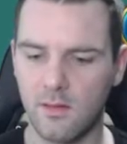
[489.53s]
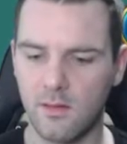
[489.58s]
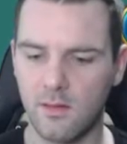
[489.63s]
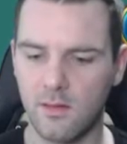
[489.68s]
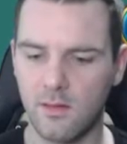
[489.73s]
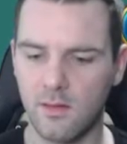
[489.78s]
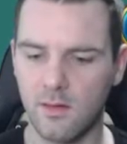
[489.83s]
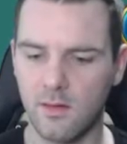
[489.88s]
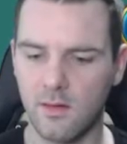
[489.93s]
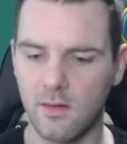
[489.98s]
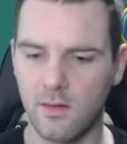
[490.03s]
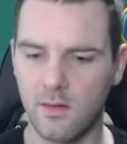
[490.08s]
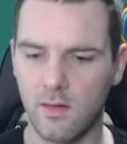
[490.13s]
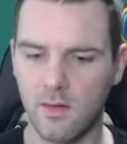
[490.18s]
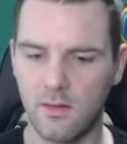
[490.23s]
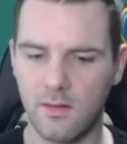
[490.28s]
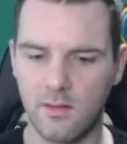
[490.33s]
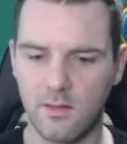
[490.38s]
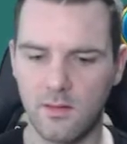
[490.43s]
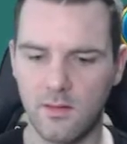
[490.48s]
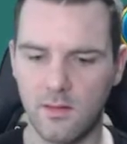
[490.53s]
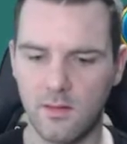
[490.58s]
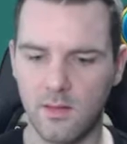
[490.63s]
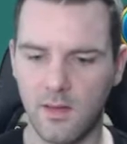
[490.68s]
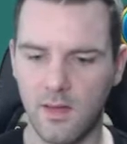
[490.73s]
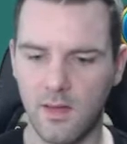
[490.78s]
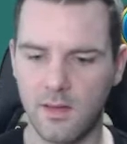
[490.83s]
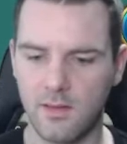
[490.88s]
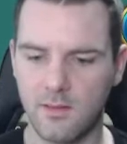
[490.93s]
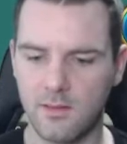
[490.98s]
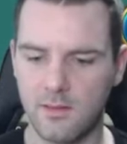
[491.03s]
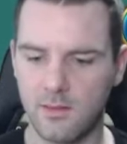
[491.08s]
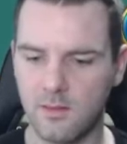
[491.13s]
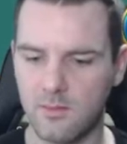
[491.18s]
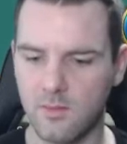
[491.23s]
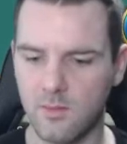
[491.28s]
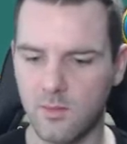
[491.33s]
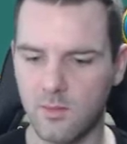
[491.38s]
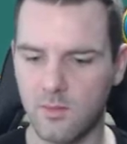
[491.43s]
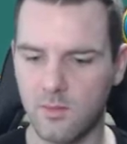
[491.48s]
Okay, that's the last
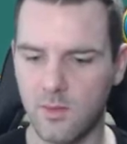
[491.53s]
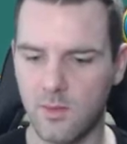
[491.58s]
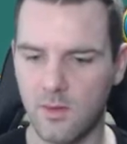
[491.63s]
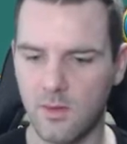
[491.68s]
of them.